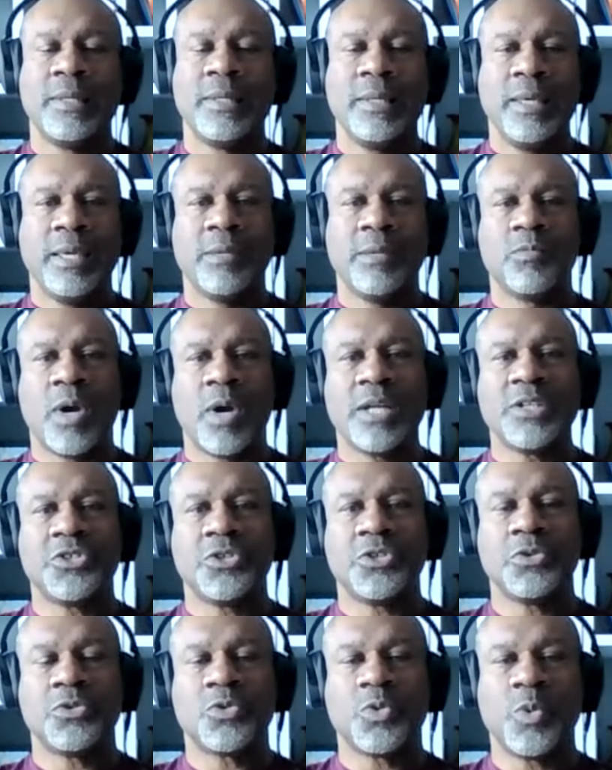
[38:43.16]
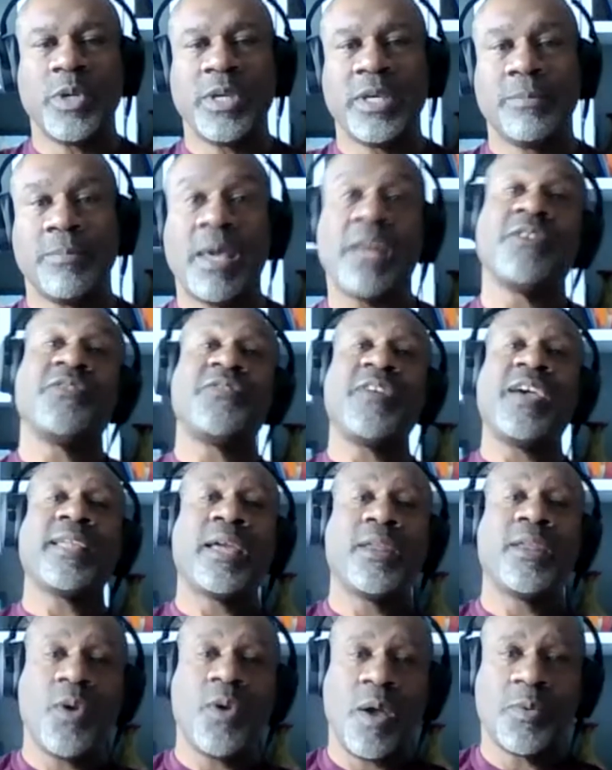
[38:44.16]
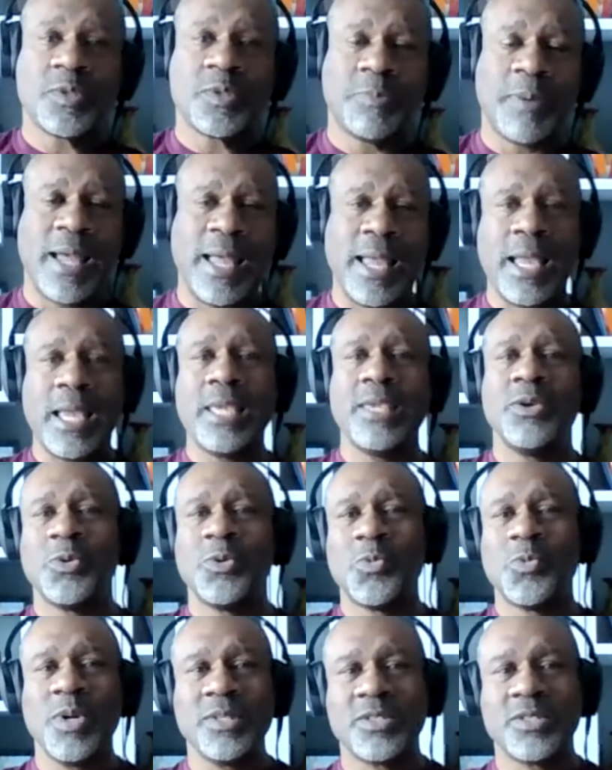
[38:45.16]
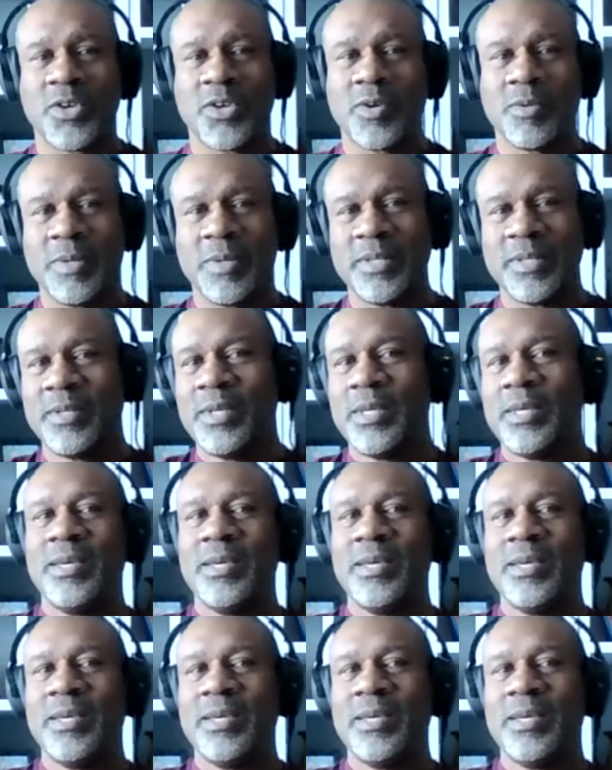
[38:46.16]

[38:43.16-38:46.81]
and watch you swing. Matter of fact, I know I was behind you in one tournament